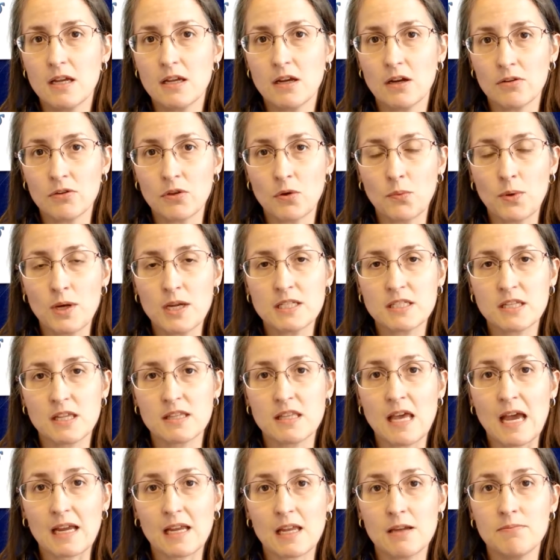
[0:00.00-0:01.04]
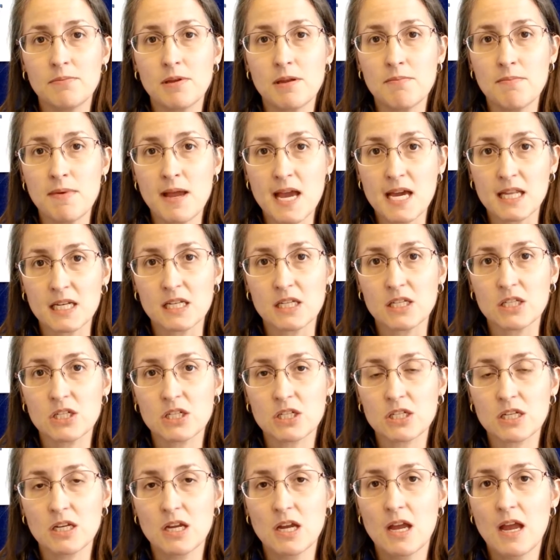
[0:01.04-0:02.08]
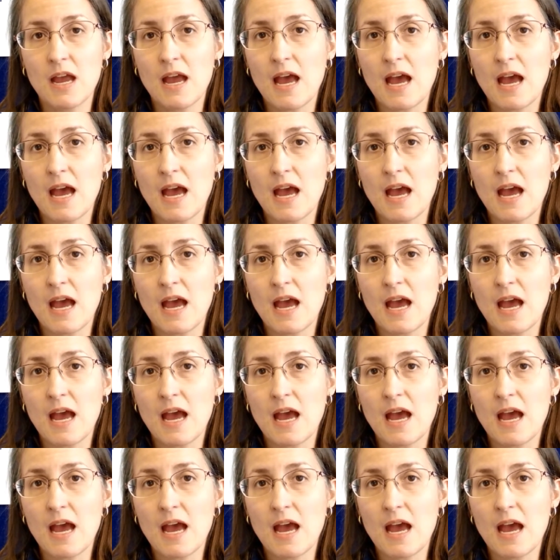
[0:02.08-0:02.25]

Are there ways that that can be managed?